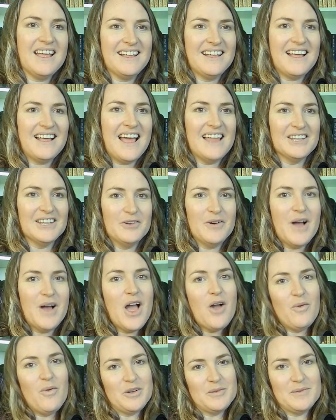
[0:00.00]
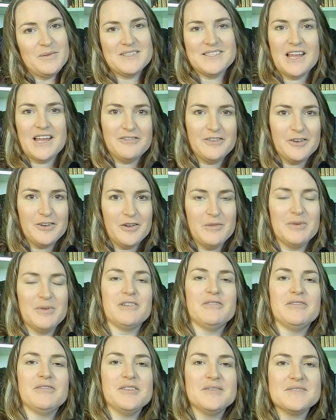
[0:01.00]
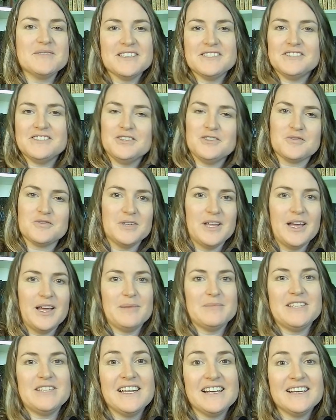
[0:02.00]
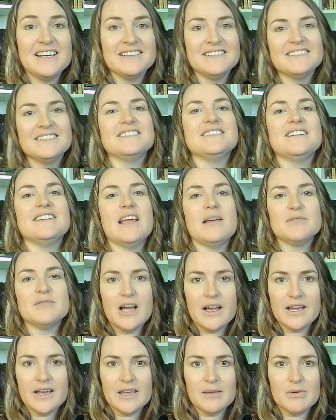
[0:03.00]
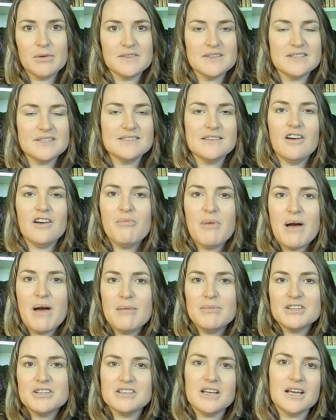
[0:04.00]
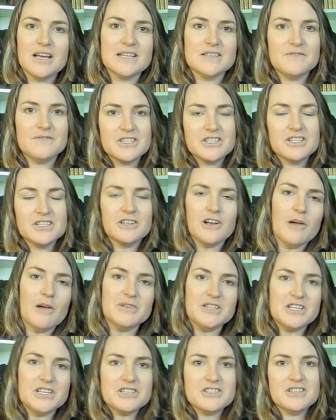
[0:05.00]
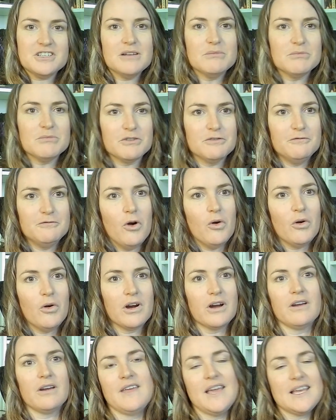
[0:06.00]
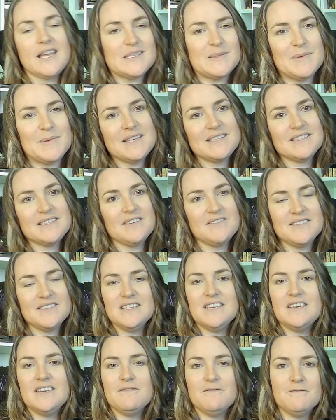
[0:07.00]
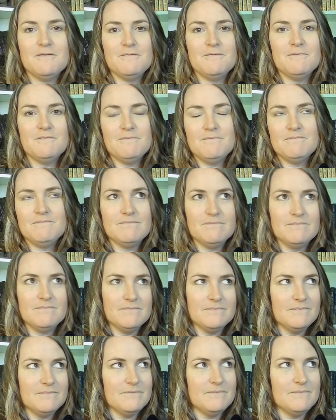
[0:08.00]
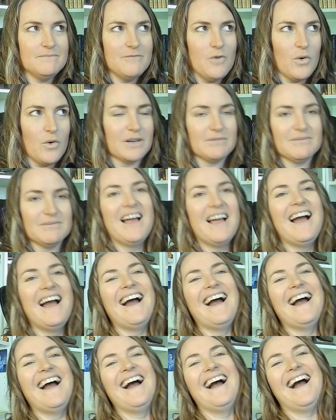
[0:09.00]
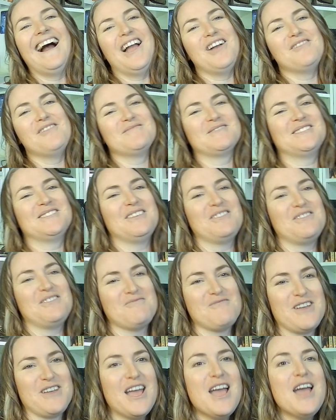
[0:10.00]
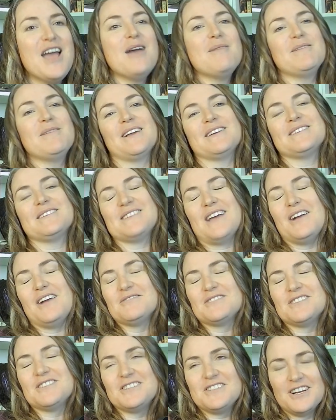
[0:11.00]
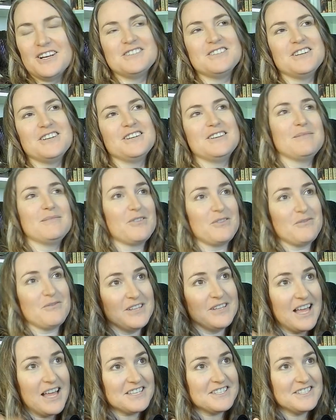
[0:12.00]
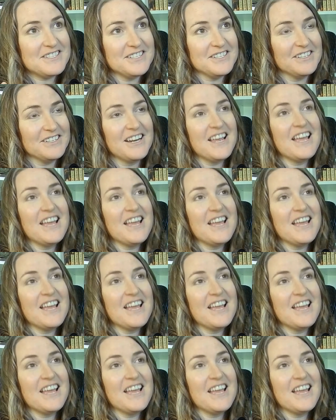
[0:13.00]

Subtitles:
Hello, welcome to Sound and Fury Book Reviews. As usual, I'm Tina. Today I'm talking about the self-published science fiction competition number 4, the SPSFC4. I almost said 3 because I was a judge in number 3 last year.